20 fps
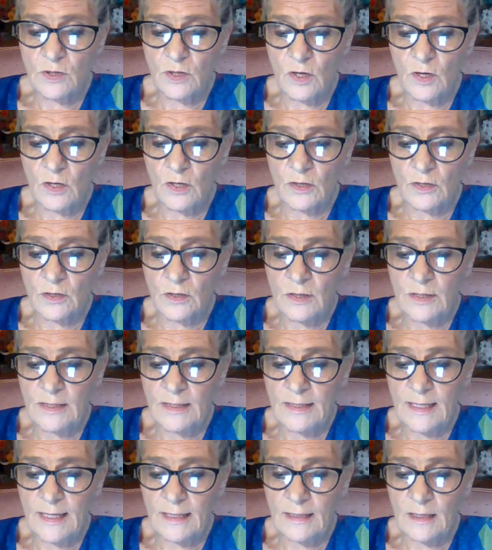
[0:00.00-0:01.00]
Carter, he
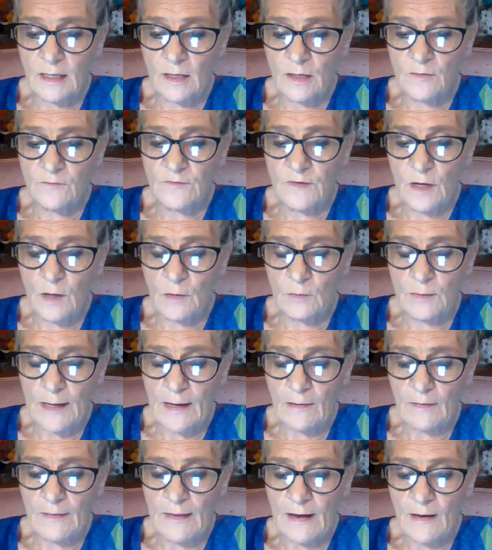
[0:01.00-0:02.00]
cannot have gone
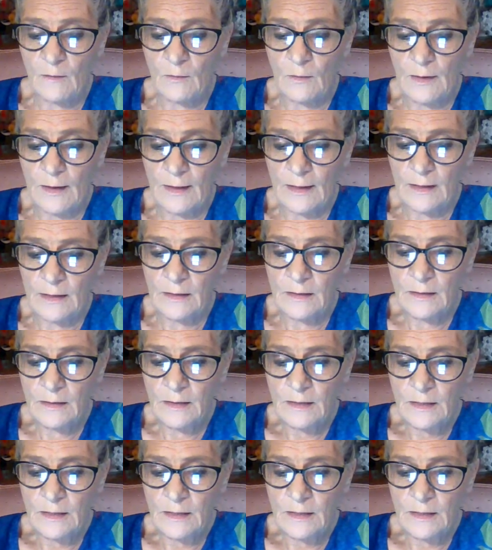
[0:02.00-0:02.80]
out that way.